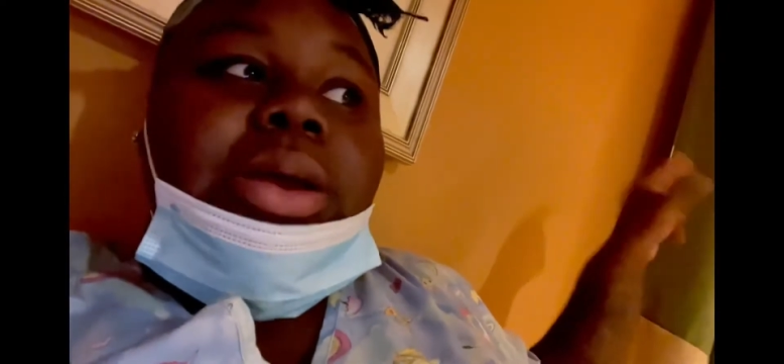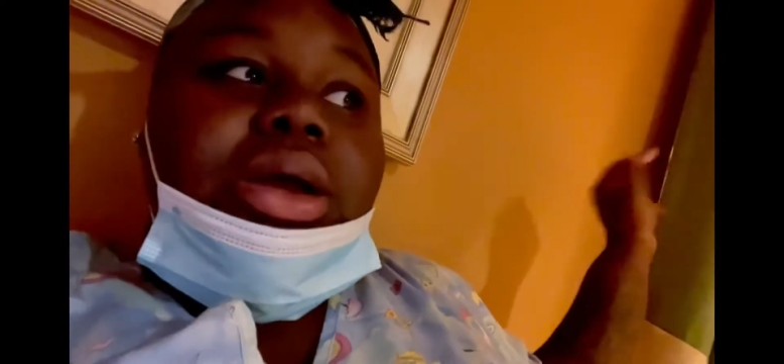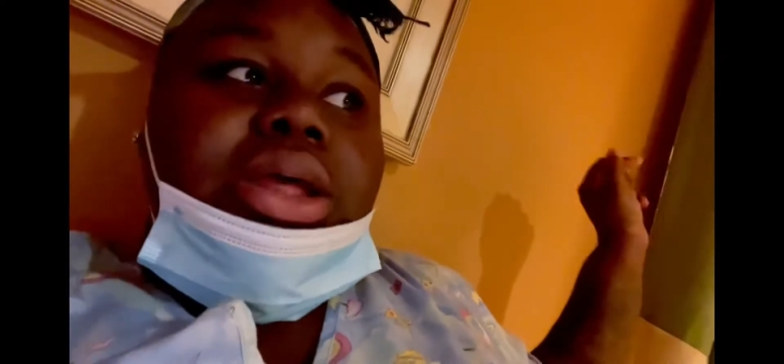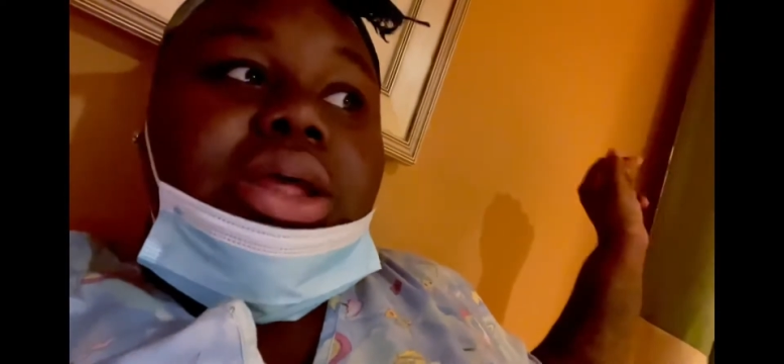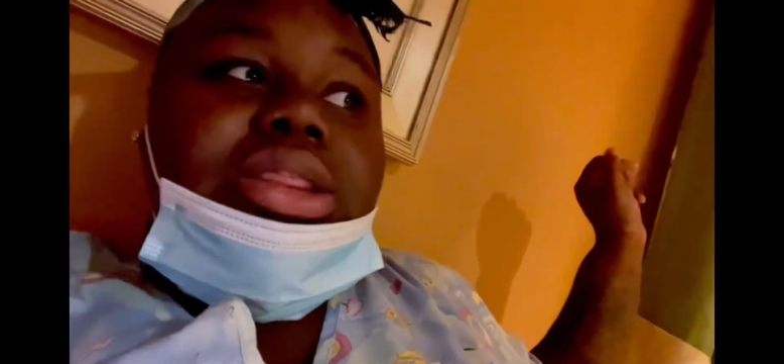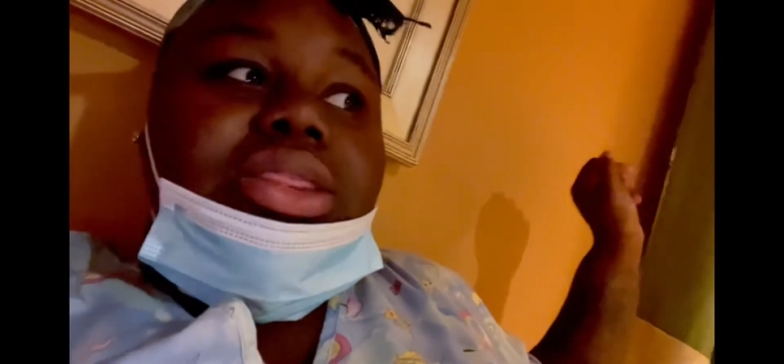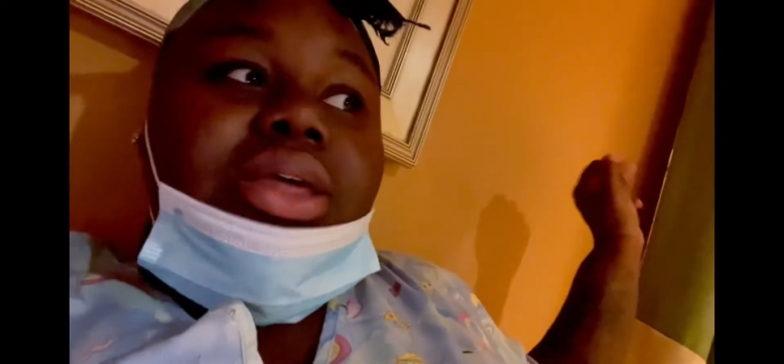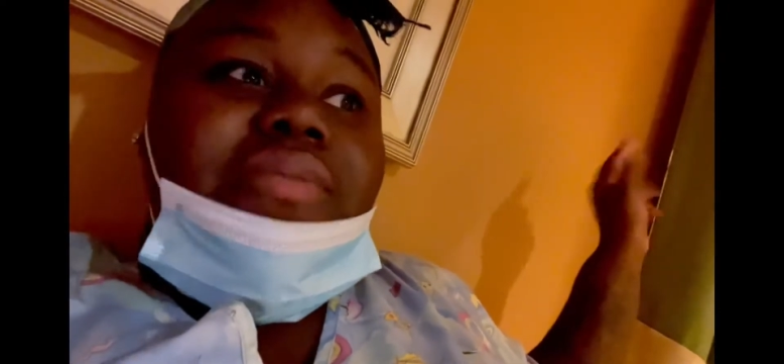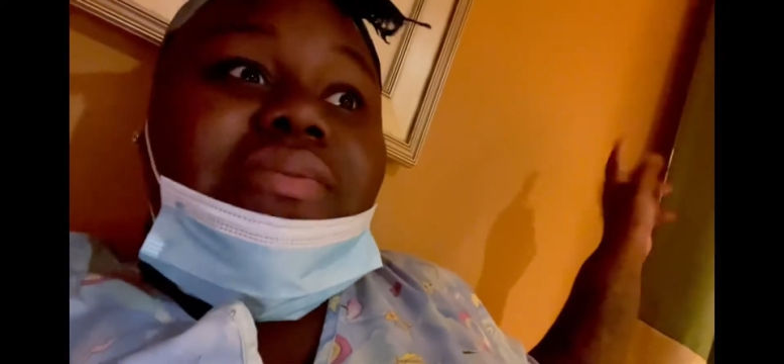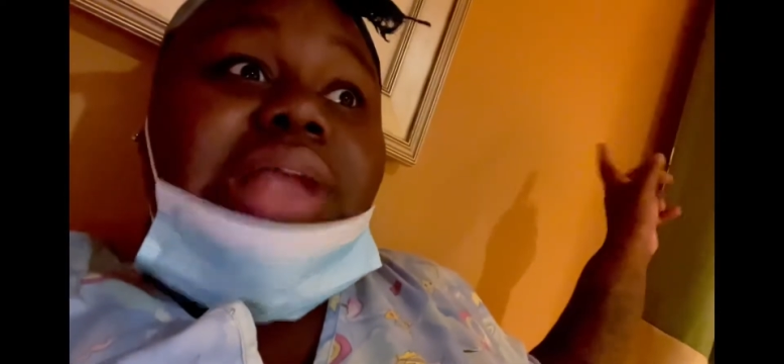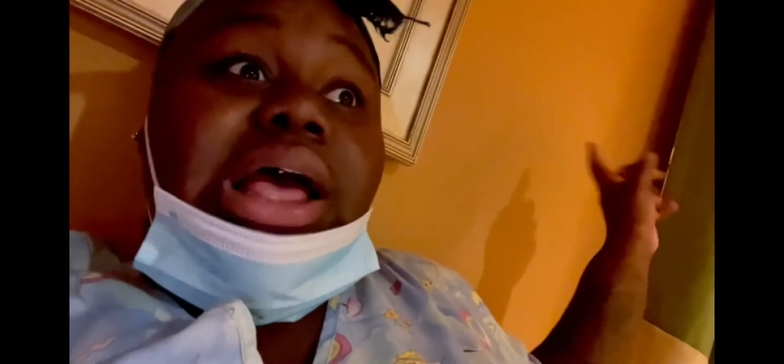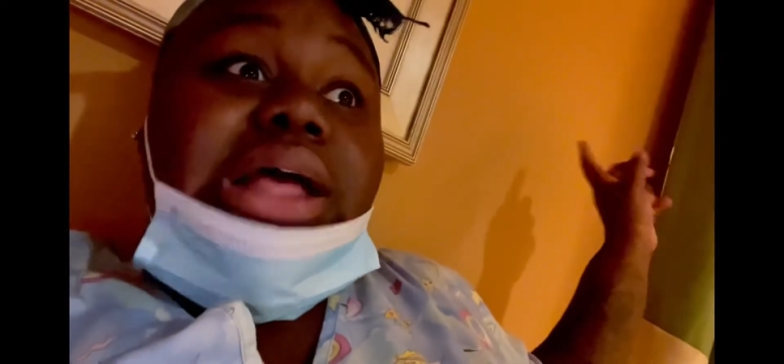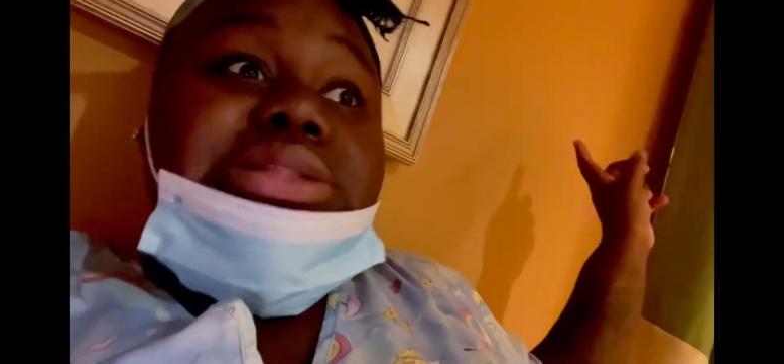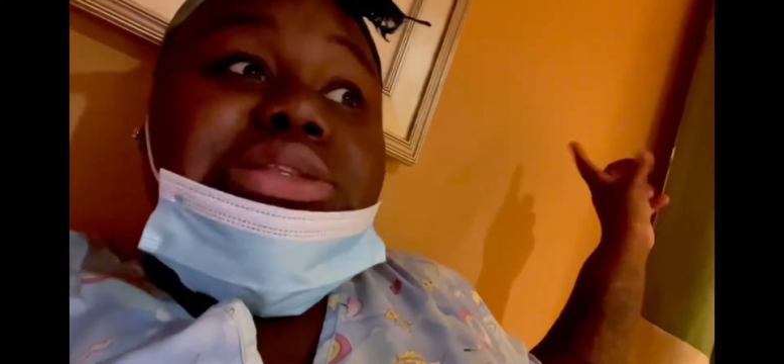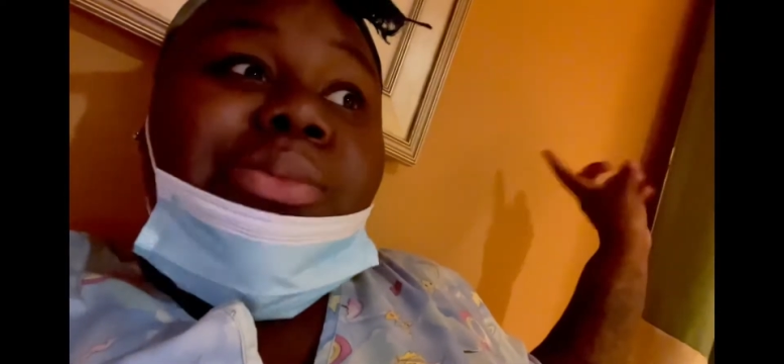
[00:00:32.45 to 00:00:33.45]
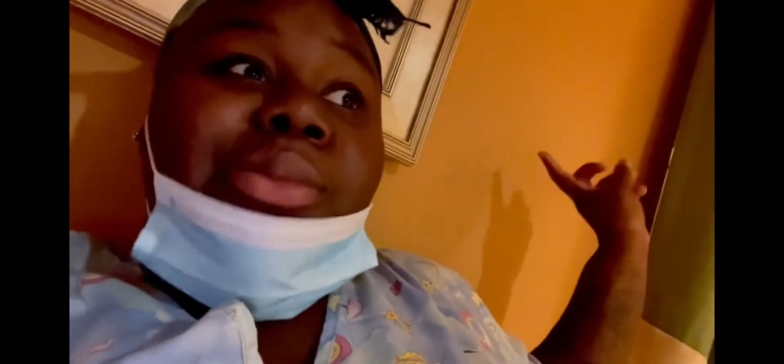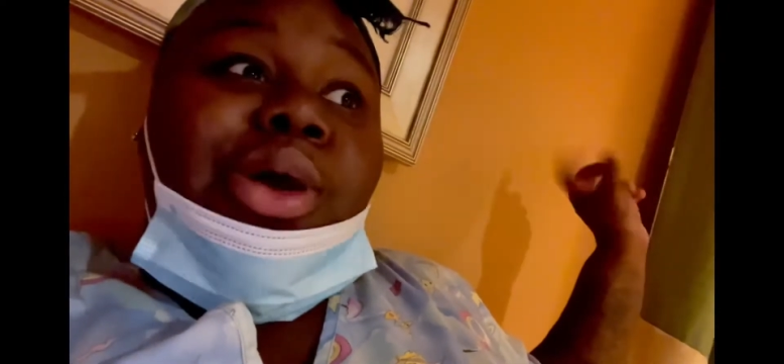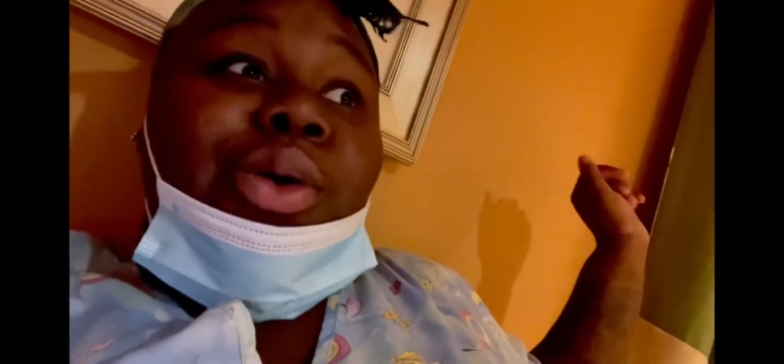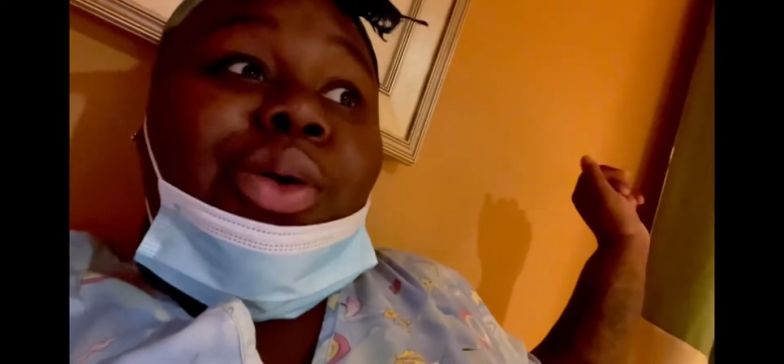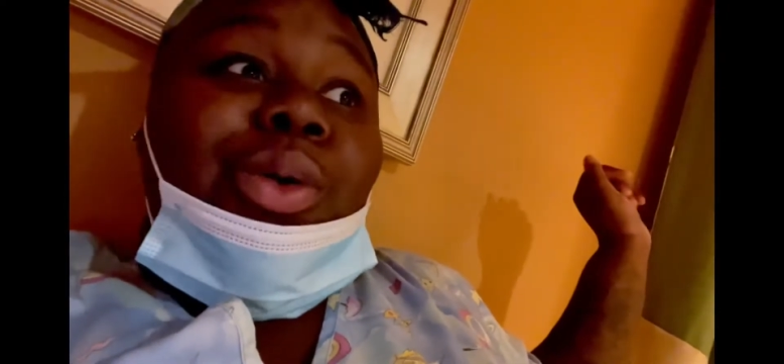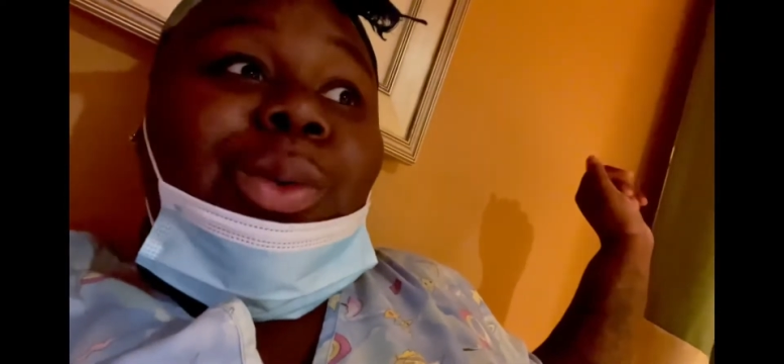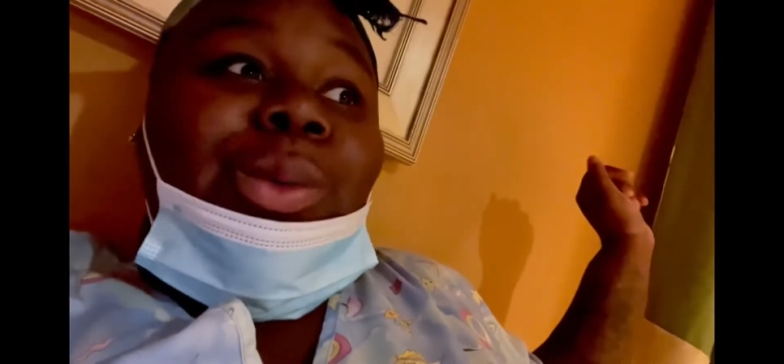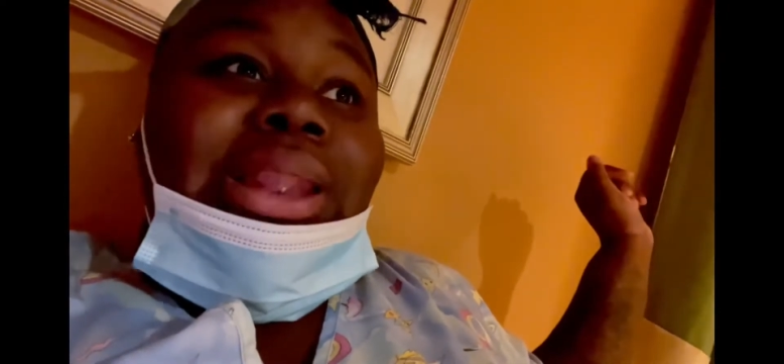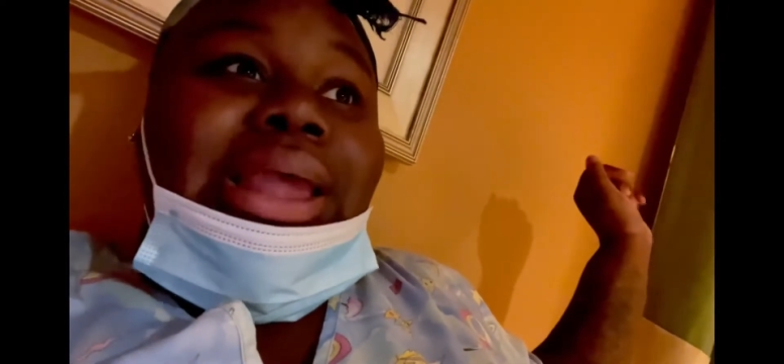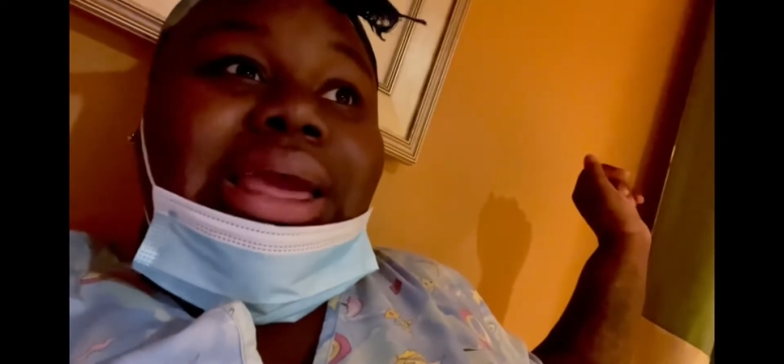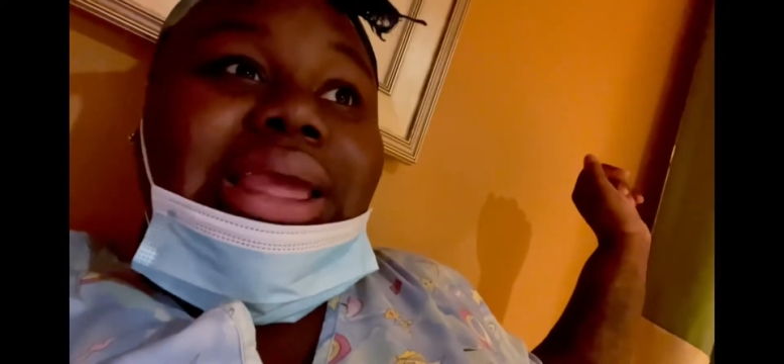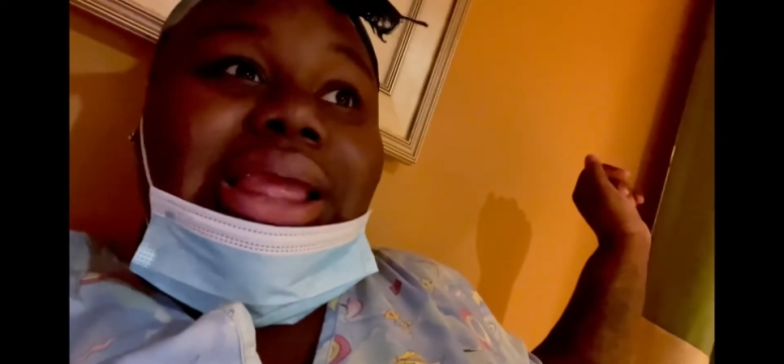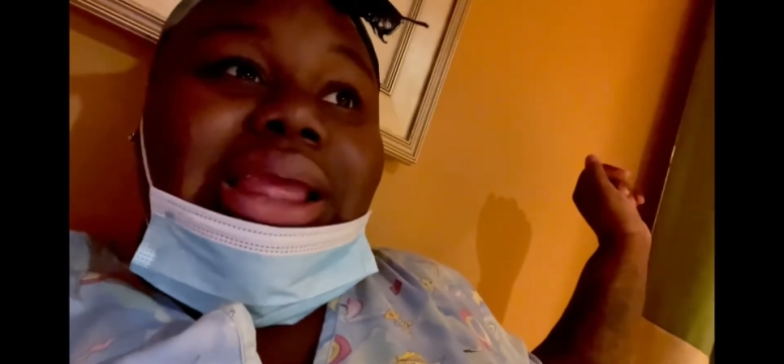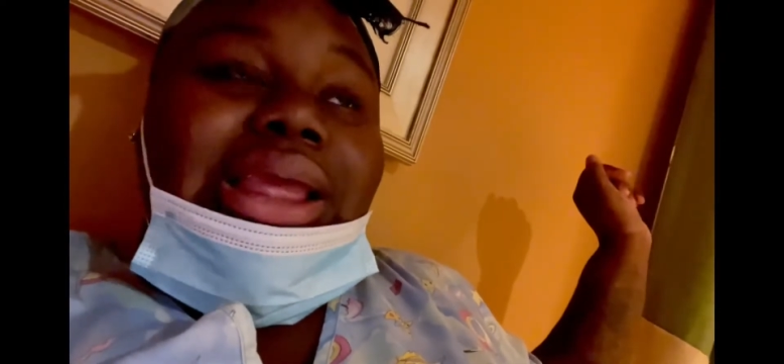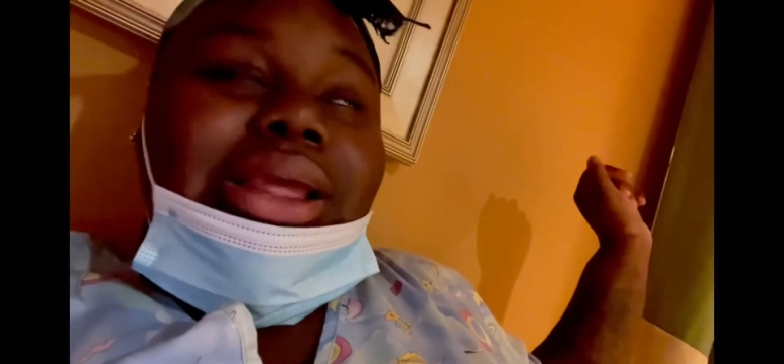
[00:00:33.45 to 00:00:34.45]
if not tomorrow
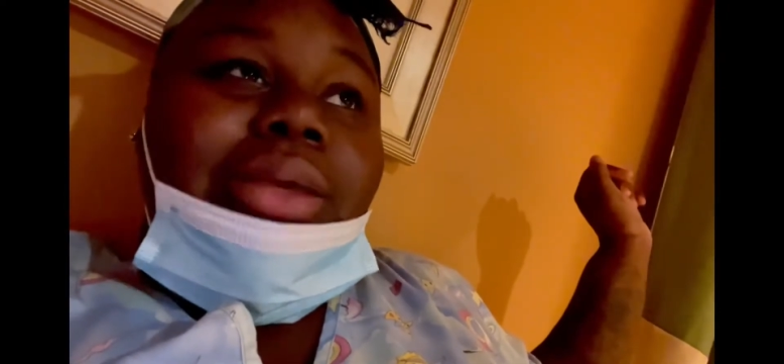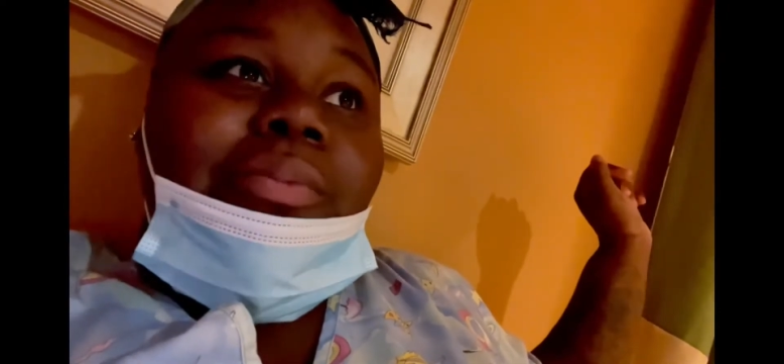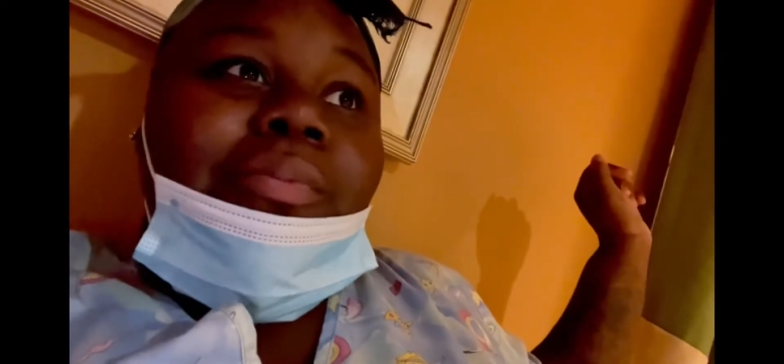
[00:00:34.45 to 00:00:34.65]
night.